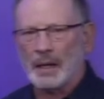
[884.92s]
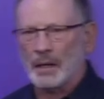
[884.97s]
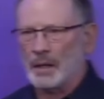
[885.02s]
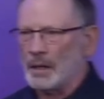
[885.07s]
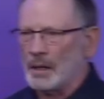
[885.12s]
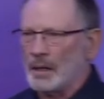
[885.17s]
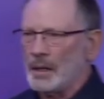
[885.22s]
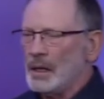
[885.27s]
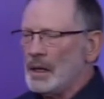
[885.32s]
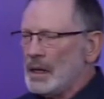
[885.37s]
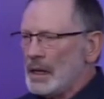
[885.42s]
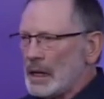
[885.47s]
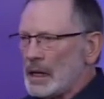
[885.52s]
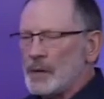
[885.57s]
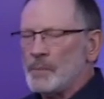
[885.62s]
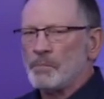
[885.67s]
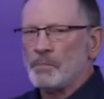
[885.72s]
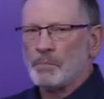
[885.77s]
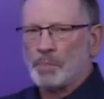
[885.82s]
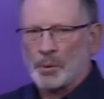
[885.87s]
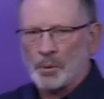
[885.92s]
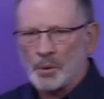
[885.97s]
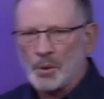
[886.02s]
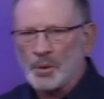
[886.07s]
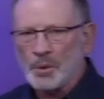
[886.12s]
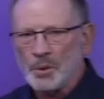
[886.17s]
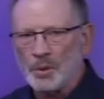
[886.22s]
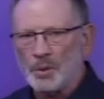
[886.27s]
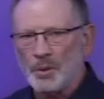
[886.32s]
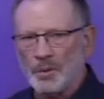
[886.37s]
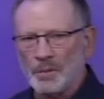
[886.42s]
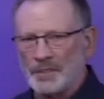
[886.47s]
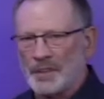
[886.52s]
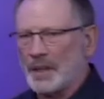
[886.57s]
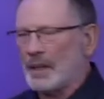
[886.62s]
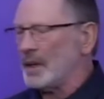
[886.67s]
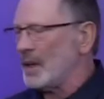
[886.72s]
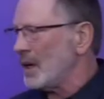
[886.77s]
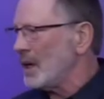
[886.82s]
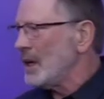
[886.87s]
uh, improved,
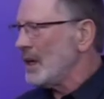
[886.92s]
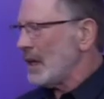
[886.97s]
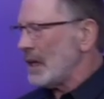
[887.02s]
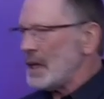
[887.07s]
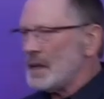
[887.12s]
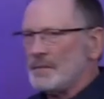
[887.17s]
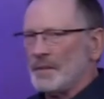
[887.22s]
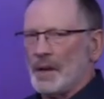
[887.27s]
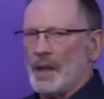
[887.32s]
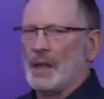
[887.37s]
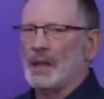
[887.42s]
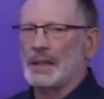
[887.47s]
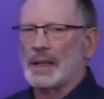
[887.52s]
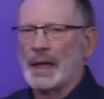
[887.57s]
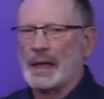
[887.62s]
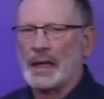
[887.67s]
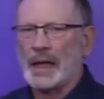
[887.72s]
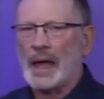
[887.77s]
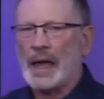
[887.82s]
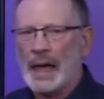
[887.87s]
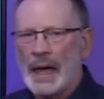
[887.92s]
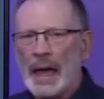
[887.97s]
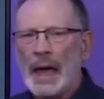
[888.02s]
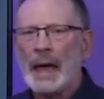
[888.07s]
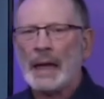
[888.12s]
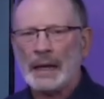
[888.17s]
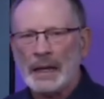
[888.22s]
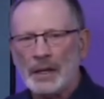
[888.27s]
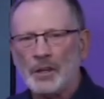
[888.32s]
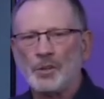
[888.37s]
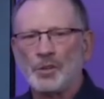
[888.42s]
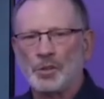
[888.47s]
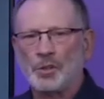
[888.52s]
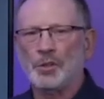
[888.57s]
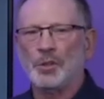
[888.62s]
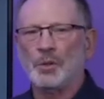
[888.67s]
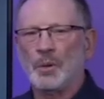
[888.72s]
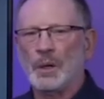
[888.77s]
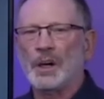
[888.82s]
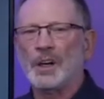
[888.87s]
uh, even uh, like added
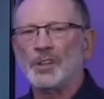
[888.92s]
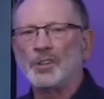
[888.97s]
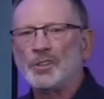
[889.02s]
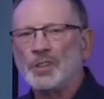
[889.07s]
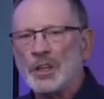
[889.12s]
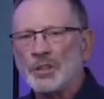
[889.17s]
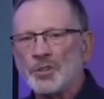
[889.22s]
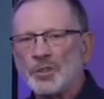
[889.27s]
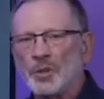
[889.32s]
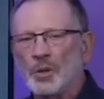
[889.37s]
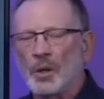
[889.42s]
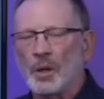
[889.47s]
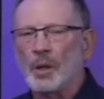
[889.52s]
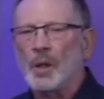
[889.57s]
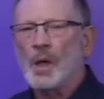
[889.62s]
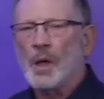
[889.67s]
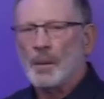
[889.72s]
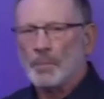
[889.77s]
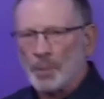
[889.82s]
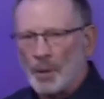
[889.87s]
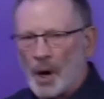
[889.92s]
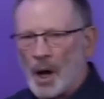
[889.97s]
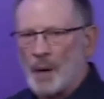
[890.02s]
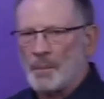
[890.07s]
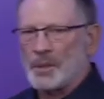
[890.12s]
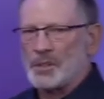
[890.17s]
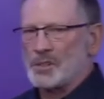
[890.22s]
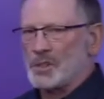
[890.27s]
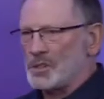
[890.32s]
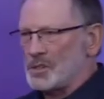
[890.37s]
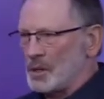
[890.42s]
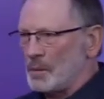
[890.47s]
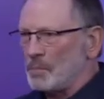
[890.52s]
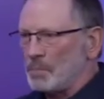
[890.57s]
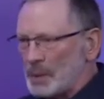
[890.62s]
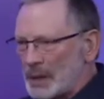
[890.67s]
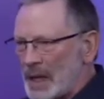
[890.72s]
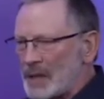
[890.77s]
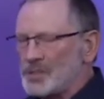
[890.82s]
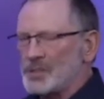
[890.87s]
to additional promises and
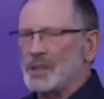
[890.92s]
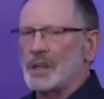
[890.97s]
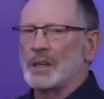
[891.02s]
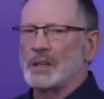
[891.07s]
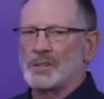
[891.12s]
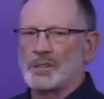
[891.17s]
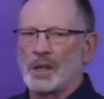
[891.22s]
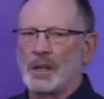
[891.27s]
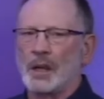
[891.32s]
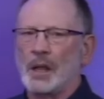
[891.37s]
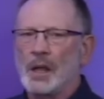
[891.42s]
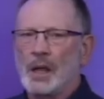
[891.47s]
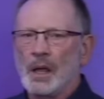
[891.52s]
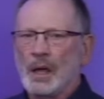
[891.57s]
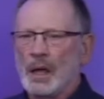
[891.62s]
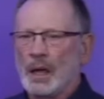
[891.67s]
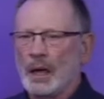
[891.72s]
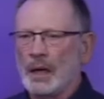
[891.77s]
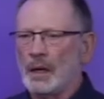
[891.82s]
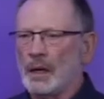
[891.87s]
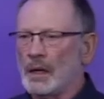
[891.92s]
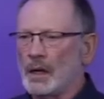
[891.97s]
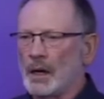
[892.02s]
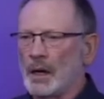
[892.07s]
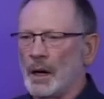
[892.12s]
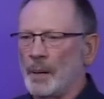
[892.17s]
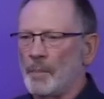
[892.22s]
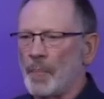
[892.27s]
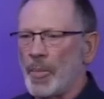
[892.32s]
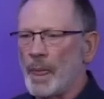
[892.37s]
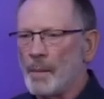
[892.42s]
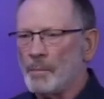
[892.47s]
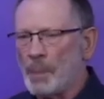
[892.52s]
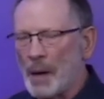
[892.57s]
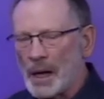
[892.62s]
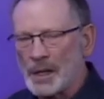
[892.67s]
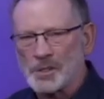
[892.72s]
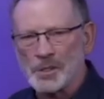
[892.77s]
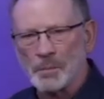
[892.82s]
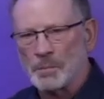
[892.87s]
blessings and, and um,
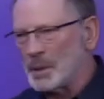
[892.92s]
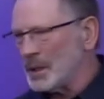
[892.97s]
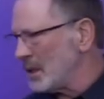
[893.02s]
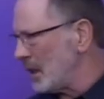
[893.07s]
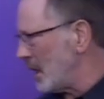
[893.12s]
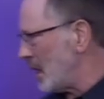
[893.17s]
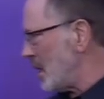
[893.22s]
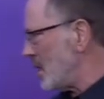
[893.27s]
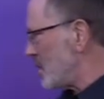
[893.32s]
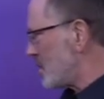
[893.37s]
possibilities?